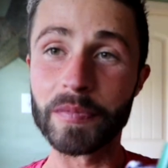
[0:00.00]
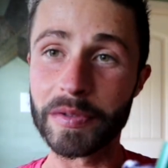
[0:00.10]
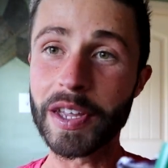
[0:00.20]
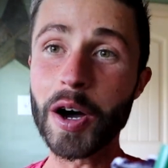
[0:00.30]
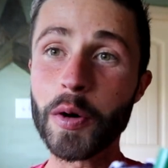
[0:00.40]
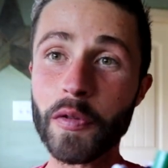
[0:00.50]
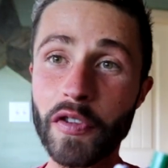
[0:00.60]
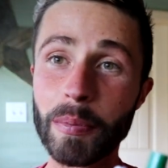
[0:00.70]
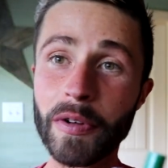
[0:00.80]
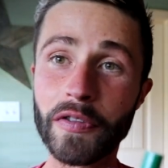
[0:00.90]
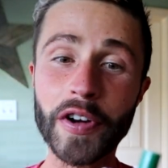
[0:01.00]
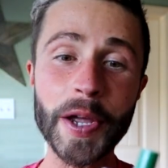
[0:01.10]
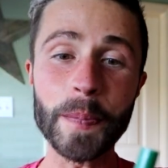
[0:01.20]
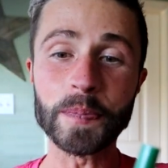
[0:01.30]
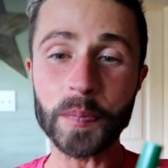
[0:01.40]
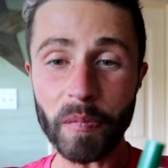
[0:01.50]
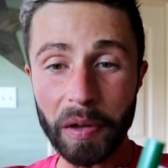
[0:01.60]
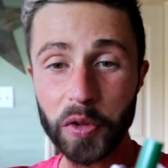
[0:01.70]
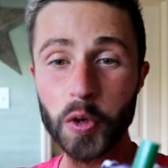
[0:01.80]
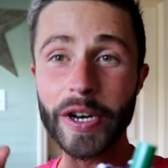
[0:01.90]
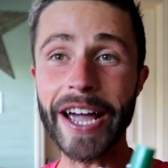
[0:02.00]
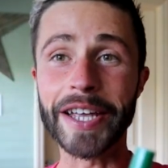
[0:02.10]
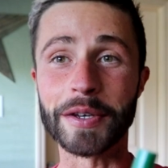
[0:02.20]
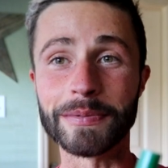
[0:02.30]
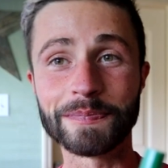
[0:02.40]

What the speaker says: Now from a 3 to an 8.